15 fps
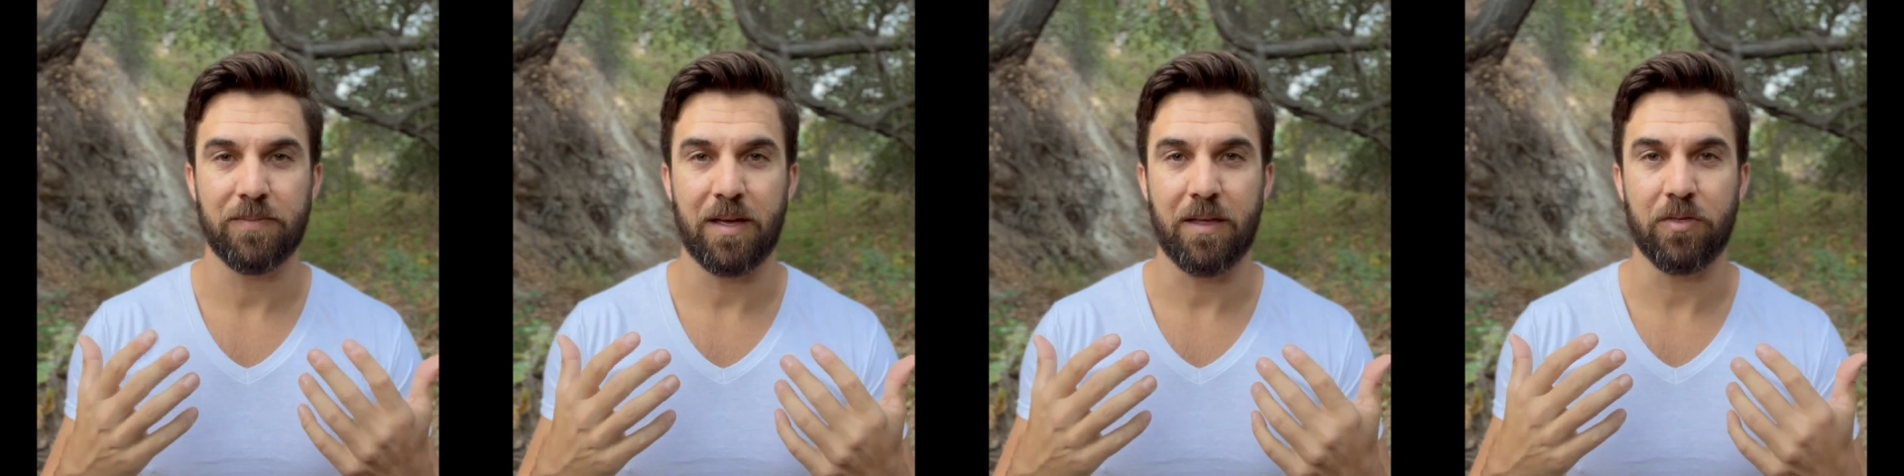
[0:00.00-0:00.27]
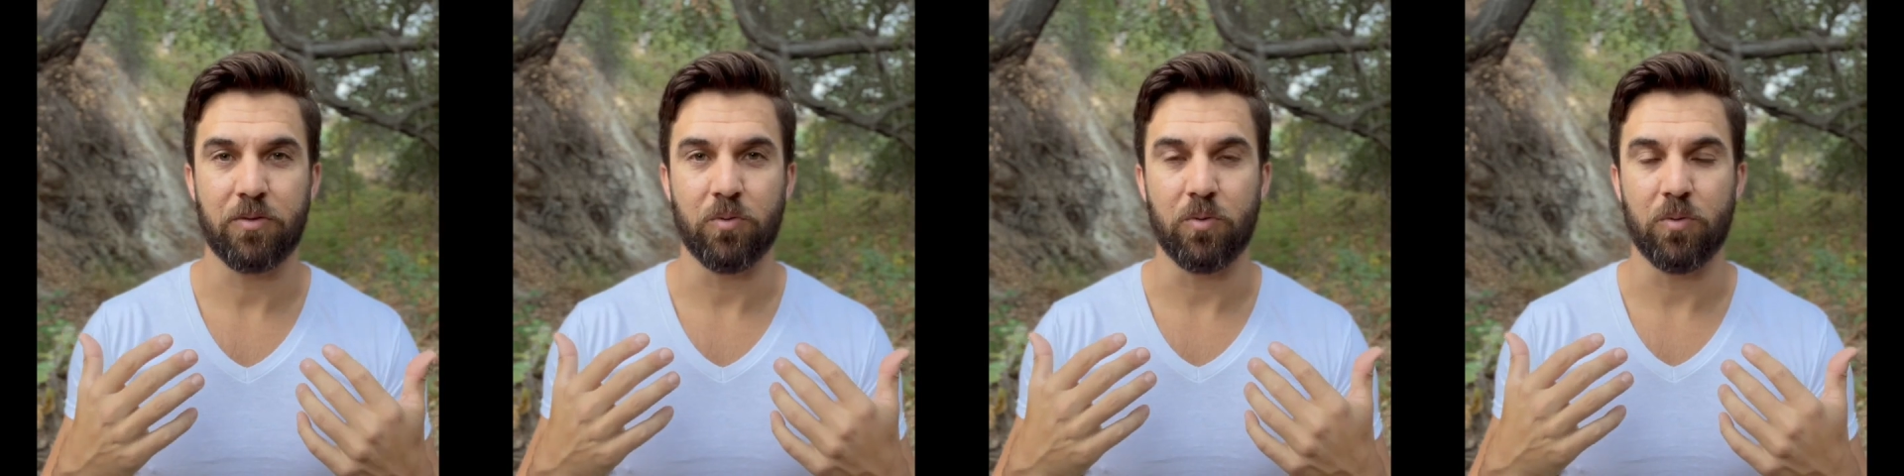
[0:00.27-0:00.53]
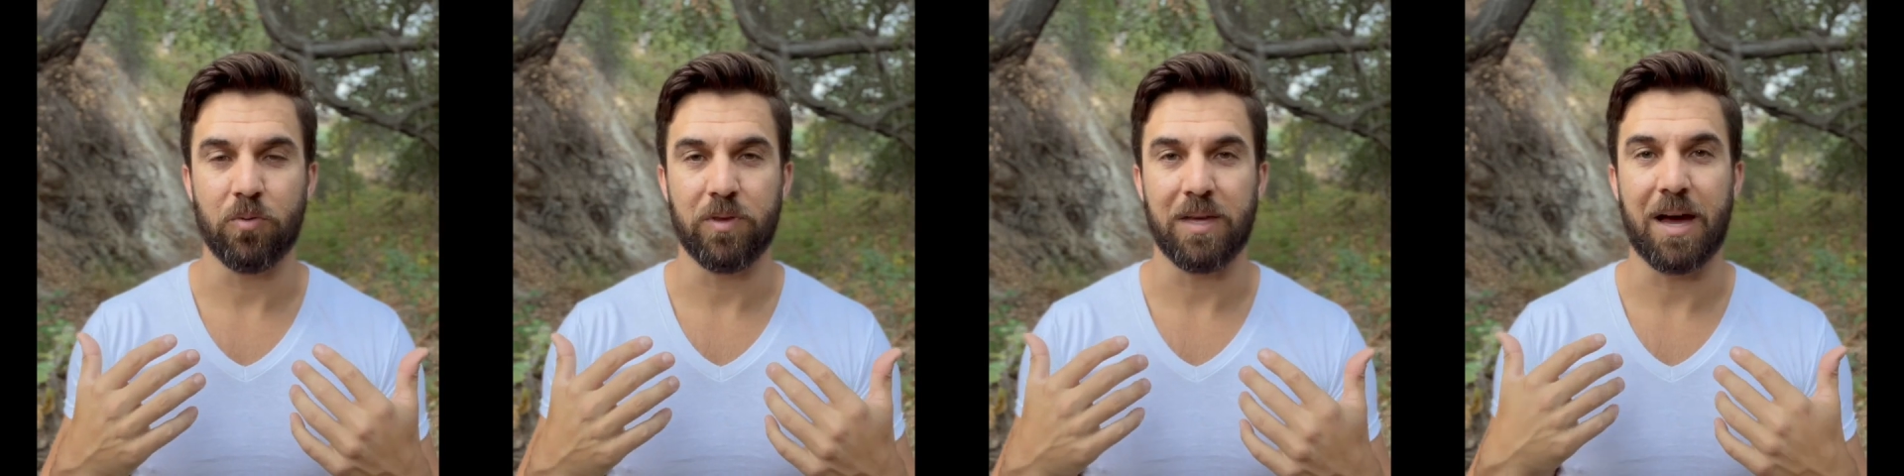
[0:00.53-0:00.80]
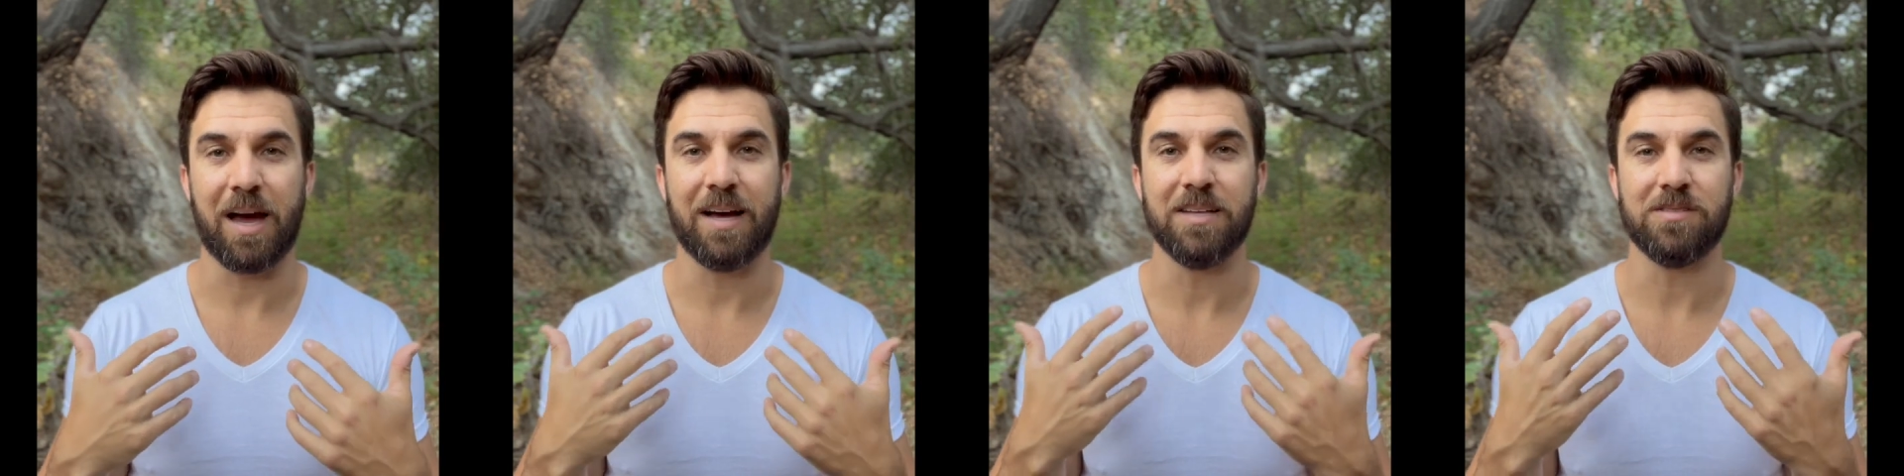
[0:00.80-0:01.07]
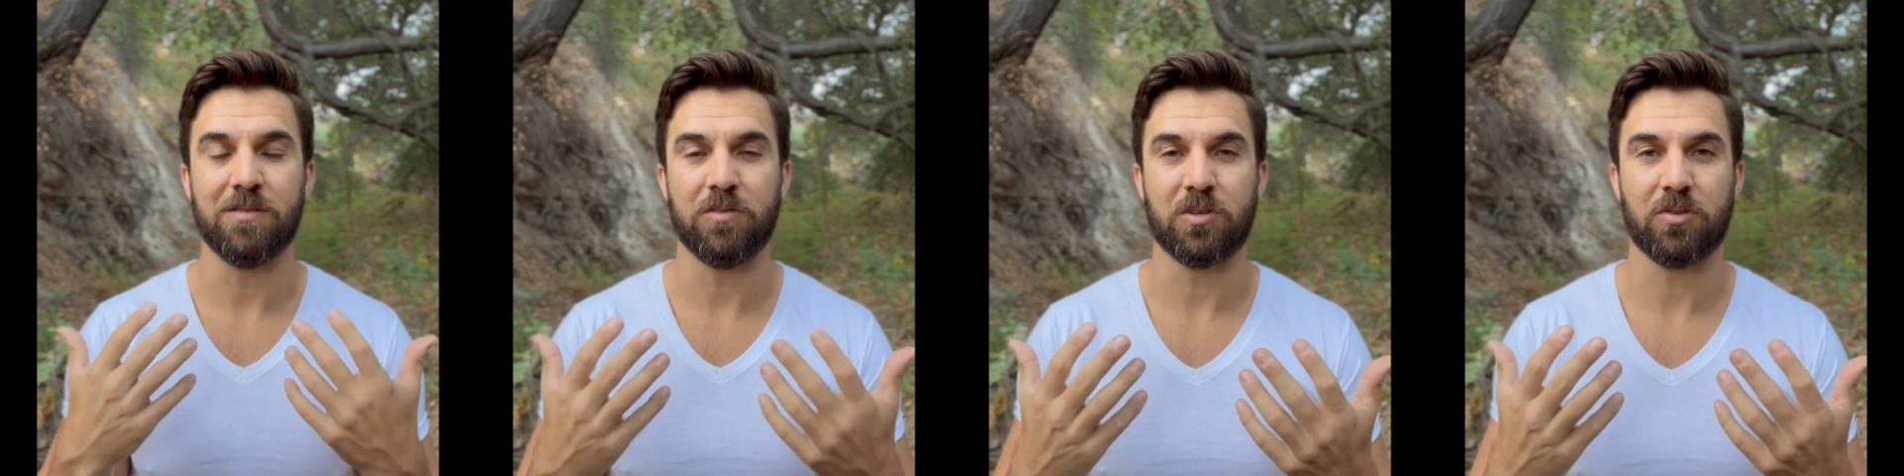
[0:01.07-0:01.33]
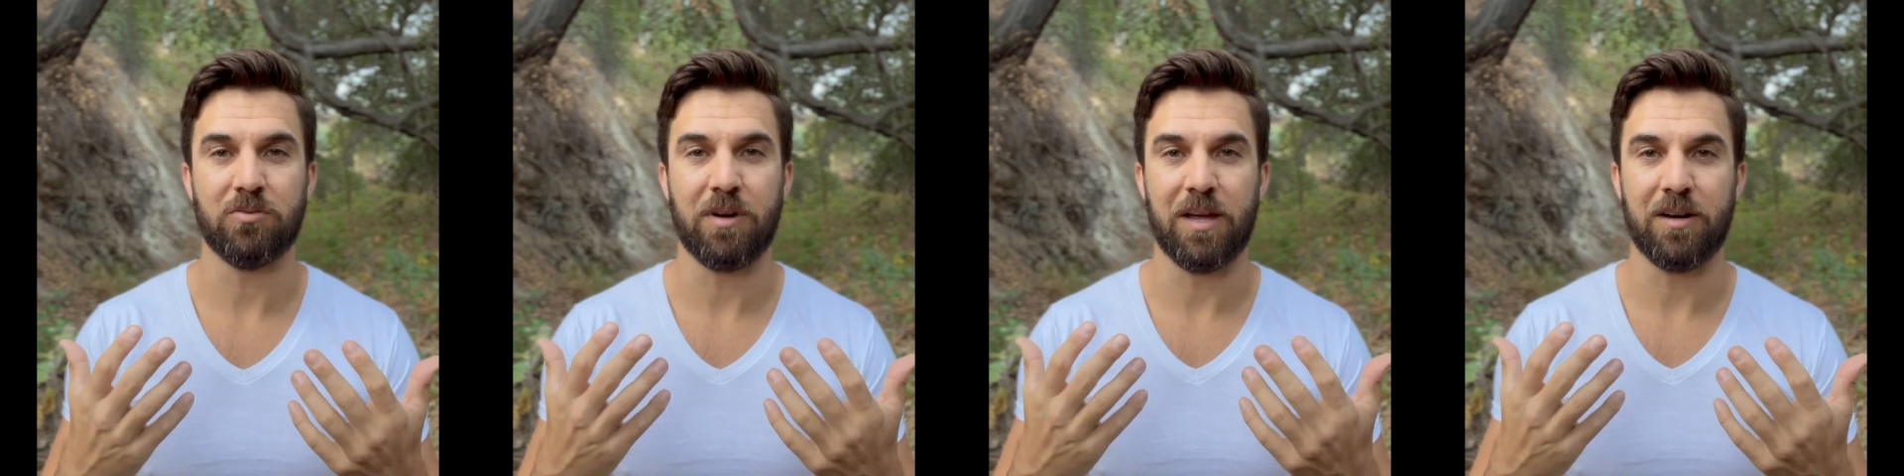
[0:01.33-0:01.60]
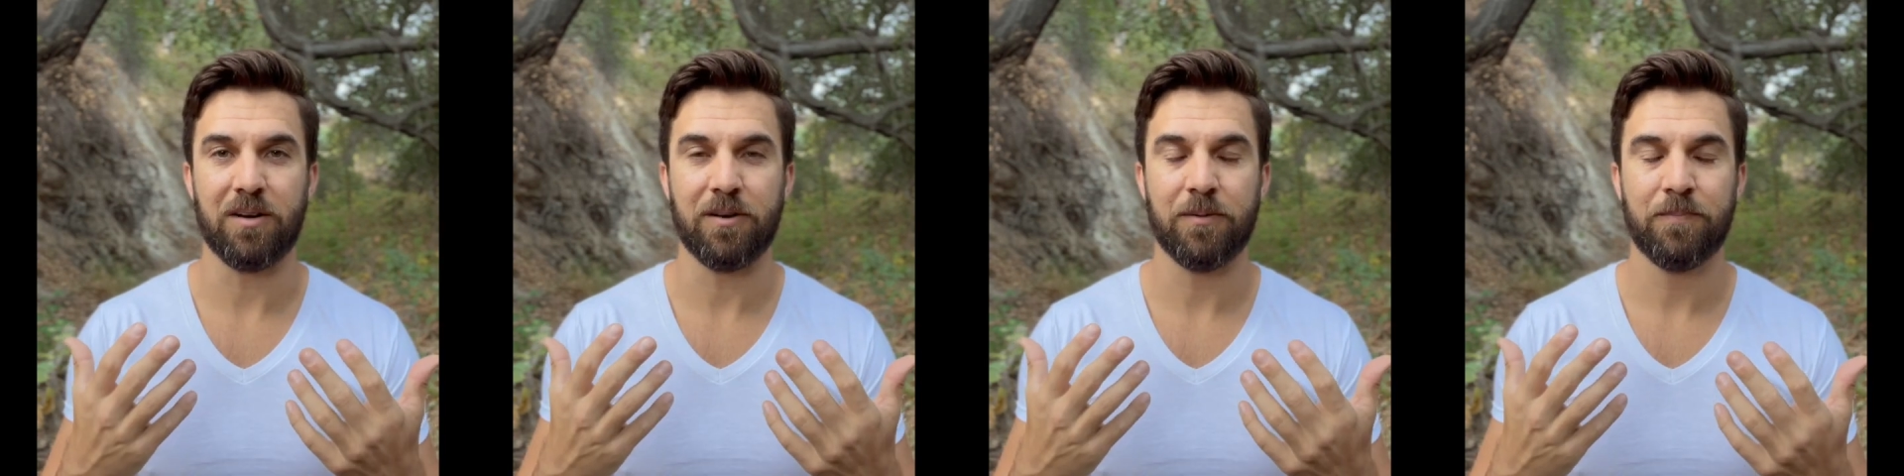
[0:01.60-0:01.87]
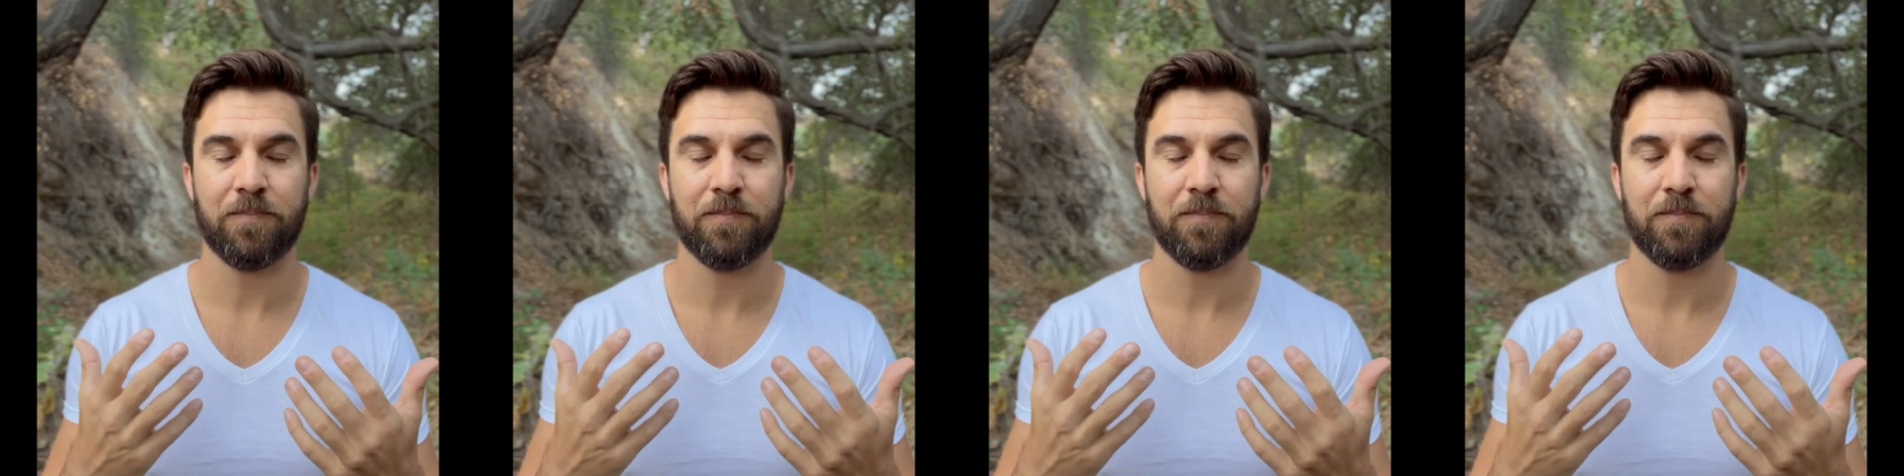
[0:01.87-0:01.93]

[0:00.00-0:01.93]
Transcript: and through the eyes of the Creator.